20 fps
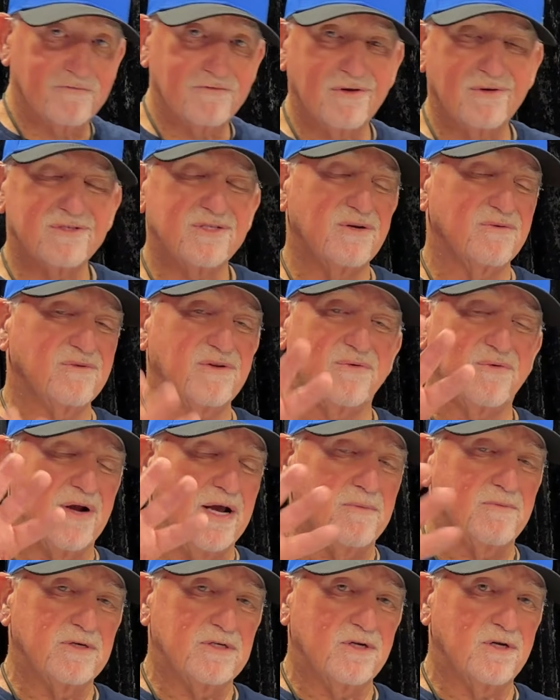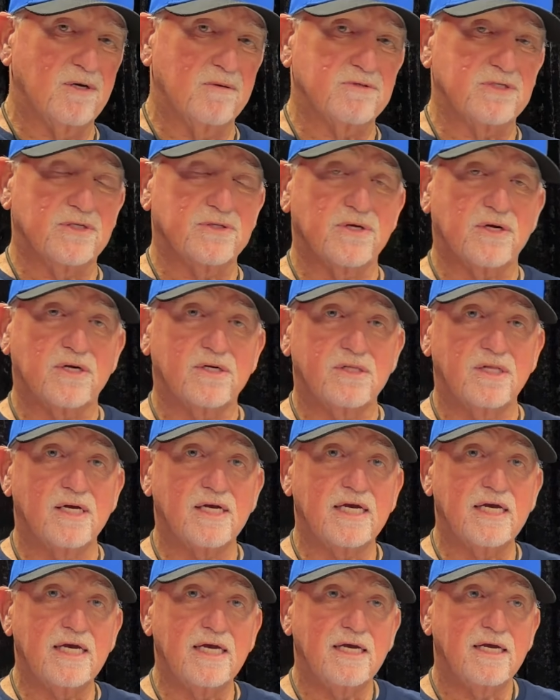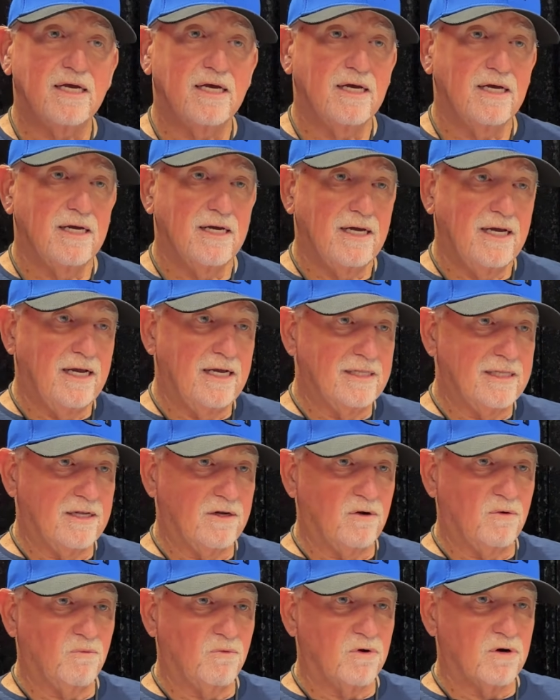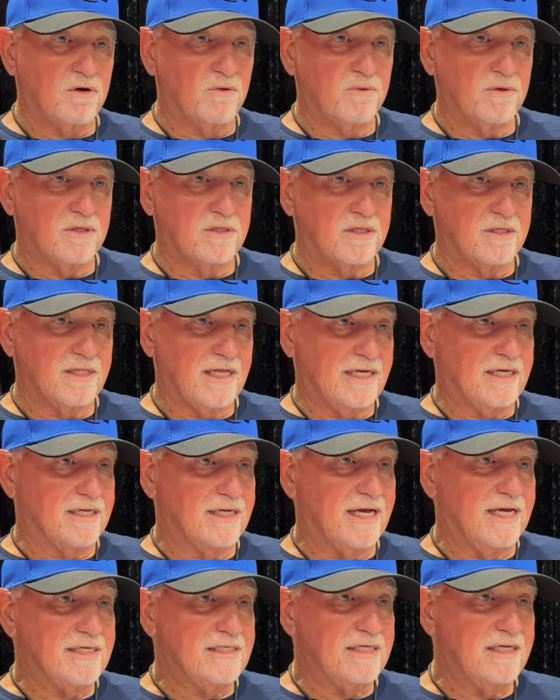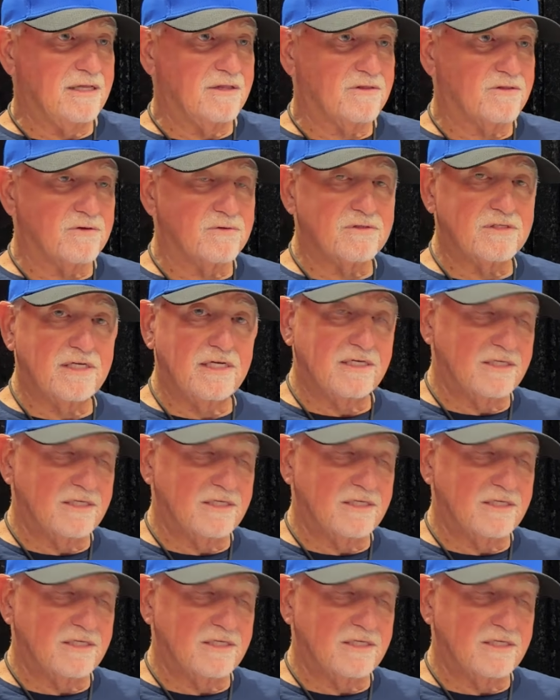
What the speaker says: Those are grammar terms and they're clunky and they don't work well. They're like a 1913